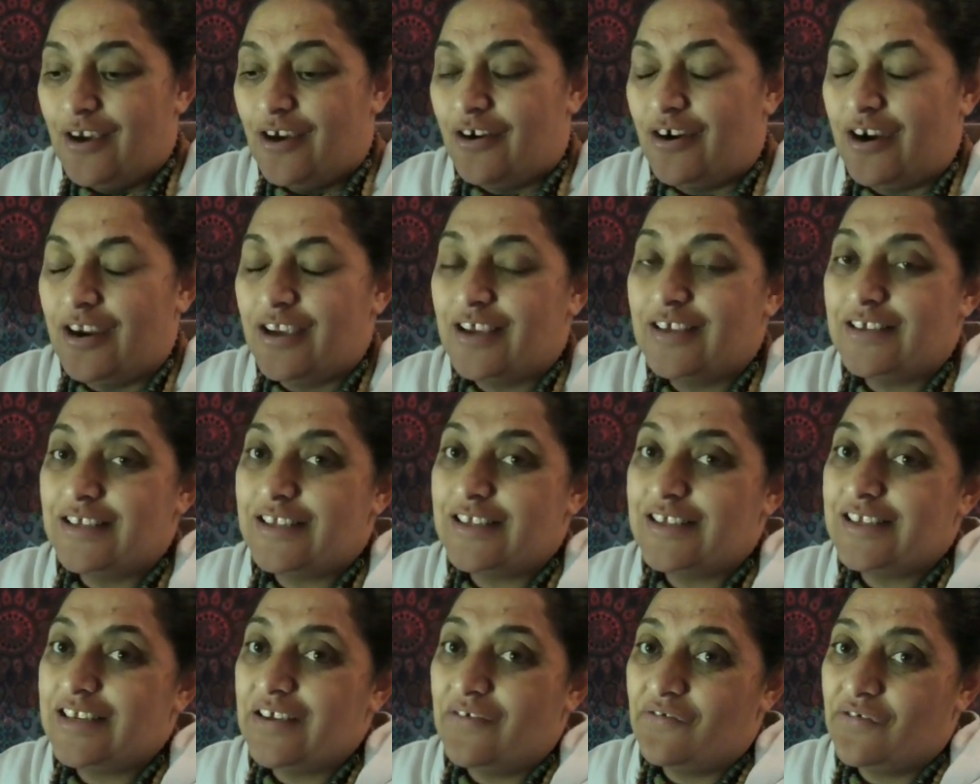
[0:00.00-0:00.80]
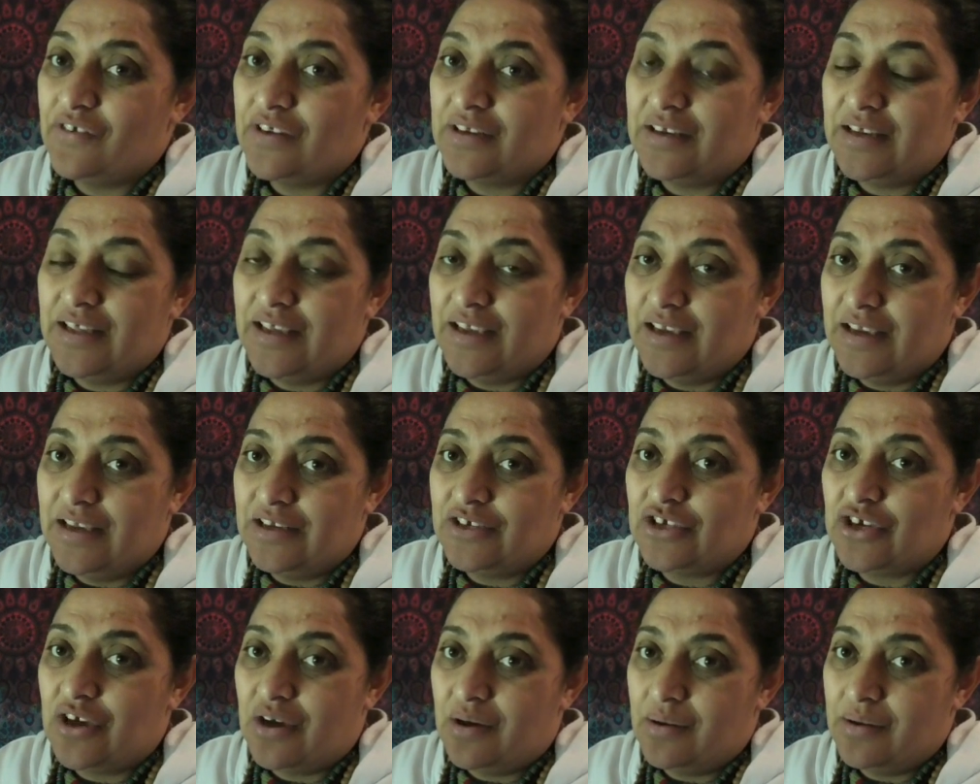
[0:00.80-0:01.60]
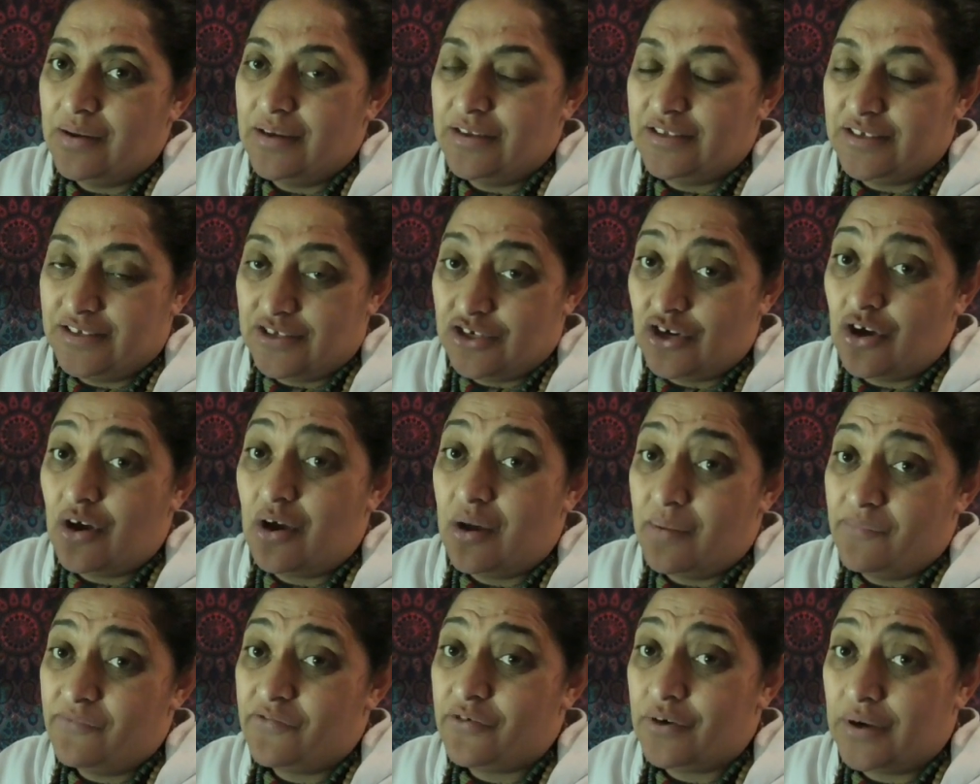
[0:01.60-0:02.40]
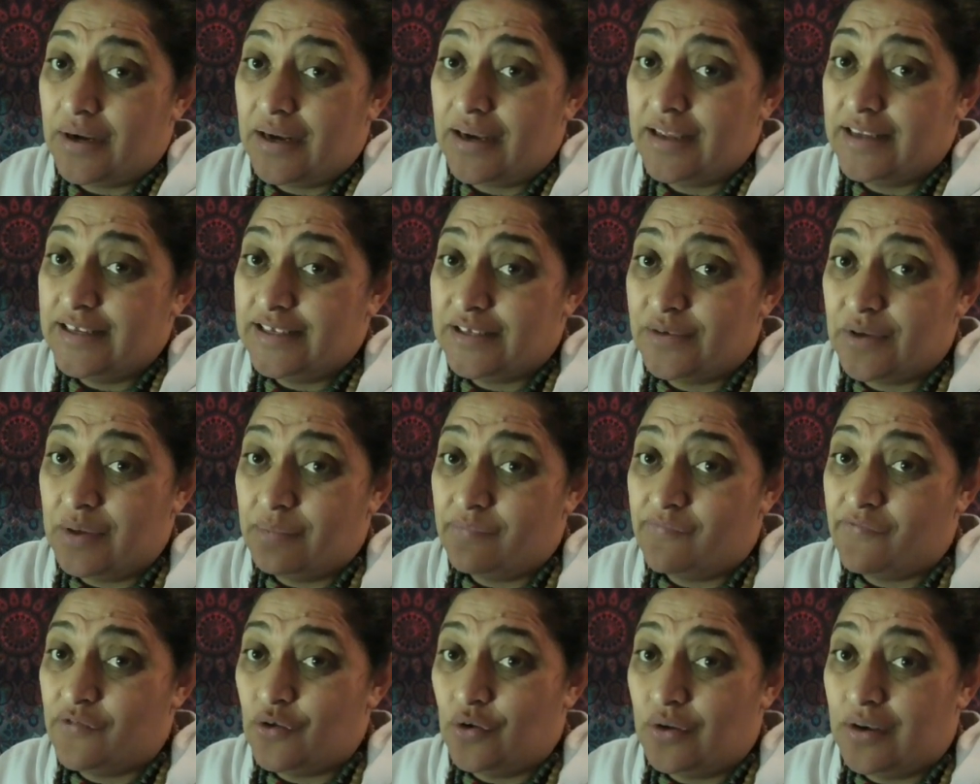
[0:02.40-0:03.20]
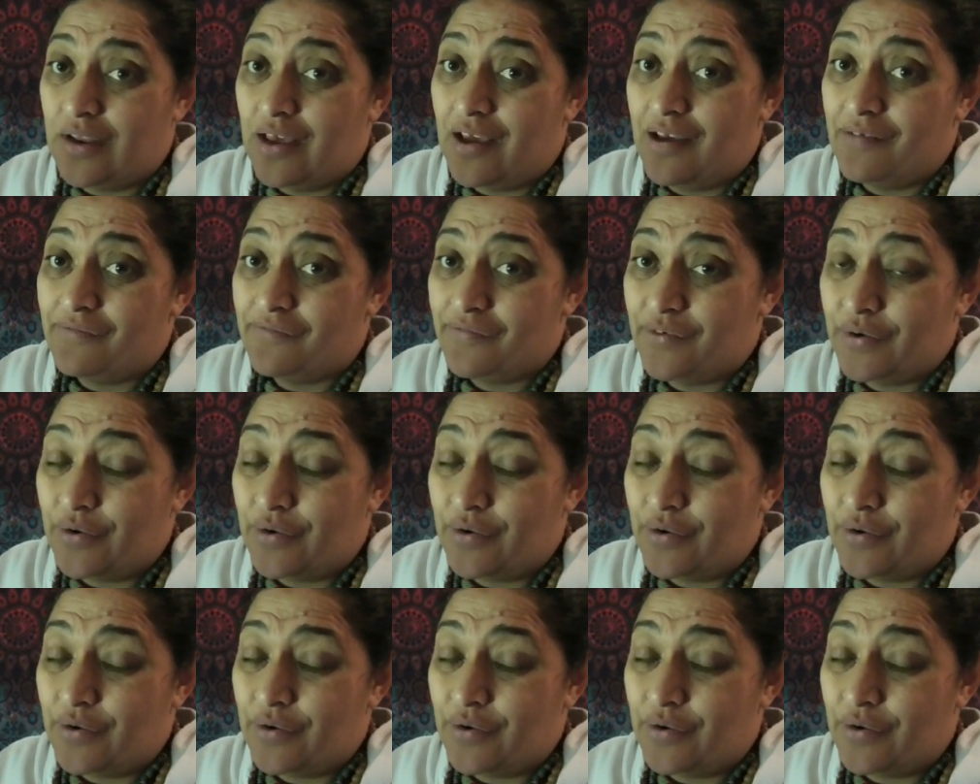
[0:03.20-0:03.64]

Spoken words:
All right, because it's definitely it's time for a clean sweep for your life.